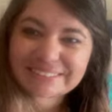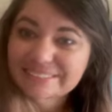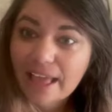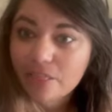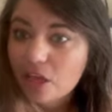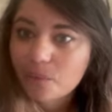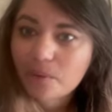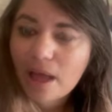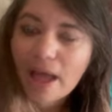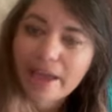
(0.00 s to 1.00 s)
Hello,
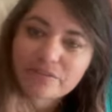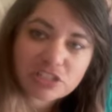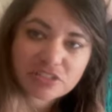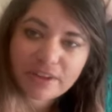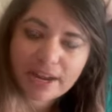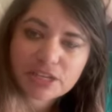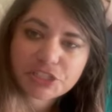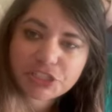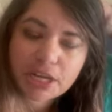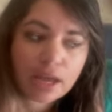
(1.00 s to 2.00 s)
I have just
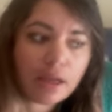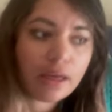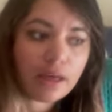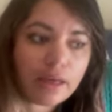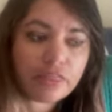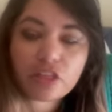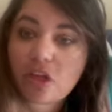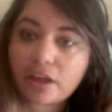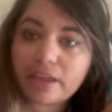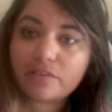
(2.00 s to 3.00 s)
finished The
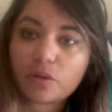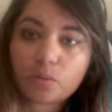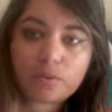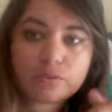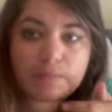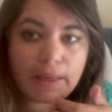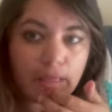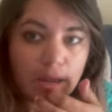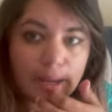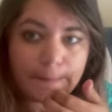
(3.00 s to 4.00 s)
Longing of Lone Wolves by
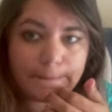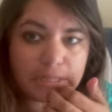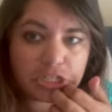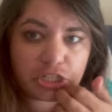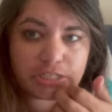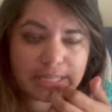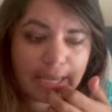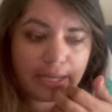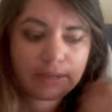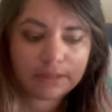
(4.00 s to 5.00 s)
Lana
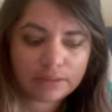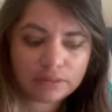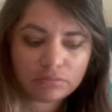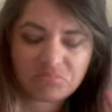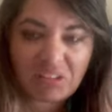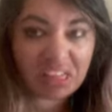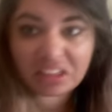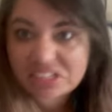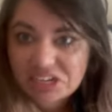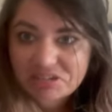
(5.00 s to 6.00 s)
Pecherzek. I think
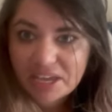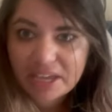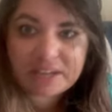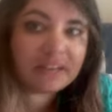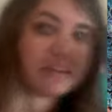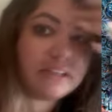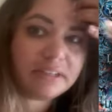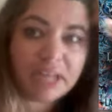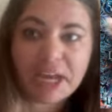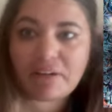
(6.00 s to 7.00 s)
that's how you say it.
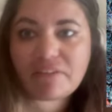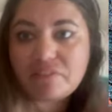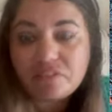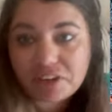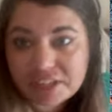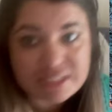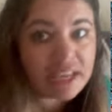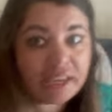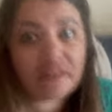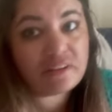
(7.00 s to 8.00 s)
I know I've avoided
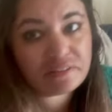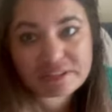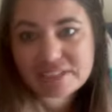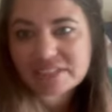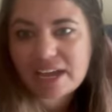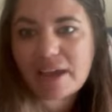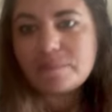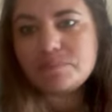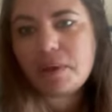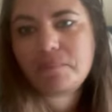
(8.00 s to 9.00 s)
saying it all the rest of the
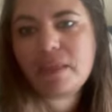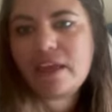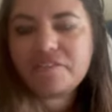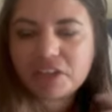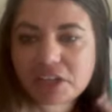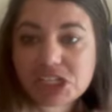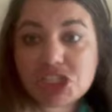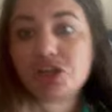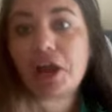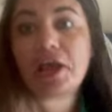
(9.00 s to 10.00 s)
times, but figured I
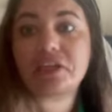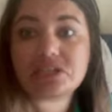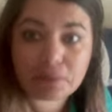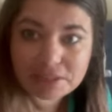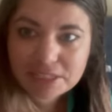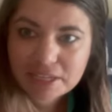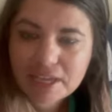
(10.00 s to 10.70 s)
should try at least once.